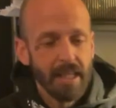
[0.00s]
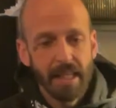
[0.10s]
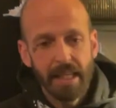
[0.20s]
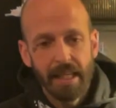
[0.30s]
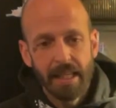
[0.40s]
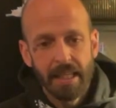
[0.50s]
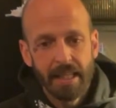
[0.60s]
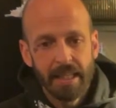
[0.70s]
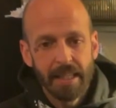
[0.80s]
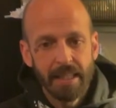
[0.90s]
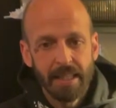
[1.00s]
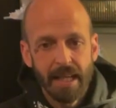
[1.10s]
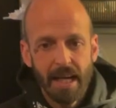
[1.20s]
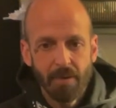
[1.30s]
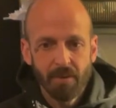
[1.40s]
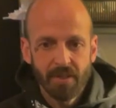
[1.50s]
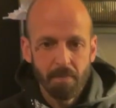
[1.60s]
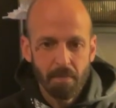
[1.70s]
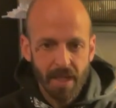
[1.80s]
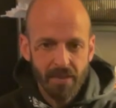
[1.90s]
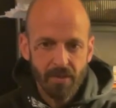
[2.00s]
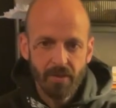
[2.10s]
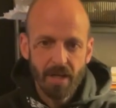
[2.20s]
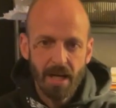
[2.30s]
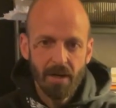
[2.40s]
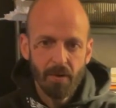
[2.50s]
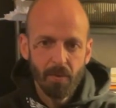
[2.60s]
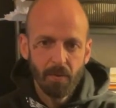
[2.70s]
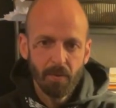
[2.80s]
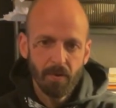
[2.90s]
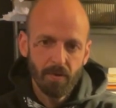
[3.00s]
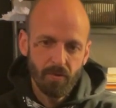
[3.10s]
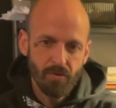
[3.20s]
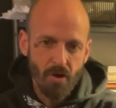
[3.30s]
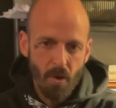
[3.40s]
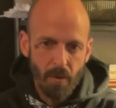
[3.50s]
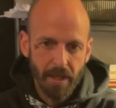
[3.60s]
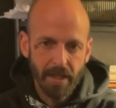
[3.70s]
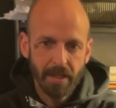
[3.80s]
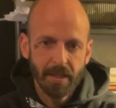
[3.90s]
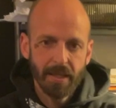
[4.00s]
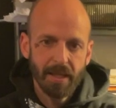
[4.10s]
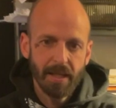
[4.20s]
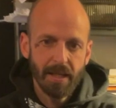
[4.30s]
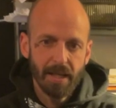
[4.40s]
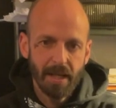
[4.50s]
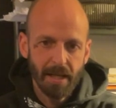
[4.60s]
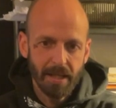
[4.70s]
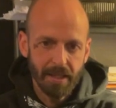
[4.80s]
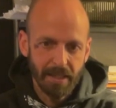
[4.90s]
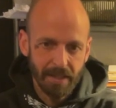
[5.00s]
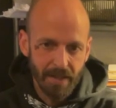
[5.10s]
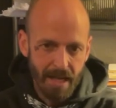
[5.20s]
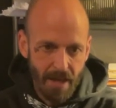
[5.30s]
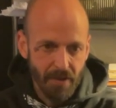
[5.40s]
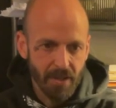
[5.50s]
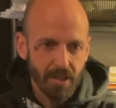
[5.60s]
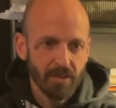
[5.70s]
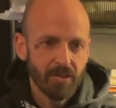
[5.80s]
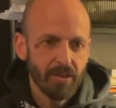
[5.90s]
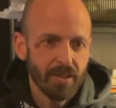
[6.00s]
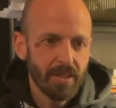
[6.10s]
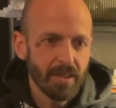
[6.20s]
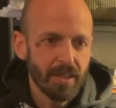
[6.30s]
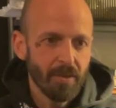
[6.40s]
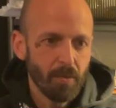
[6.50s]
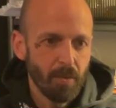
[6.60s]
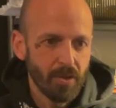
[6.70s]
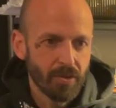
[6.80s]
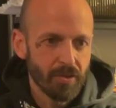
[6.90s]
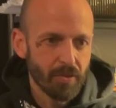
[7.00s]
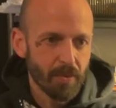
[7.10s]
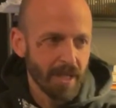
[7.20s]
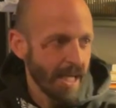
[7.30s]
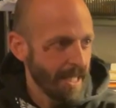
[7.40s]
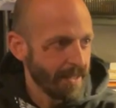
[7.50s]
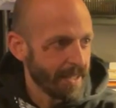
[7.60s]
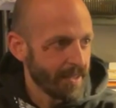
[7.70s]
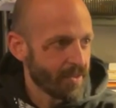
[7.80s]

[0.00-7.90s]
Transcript: and I was impressed on how drawing in the leather culture was related.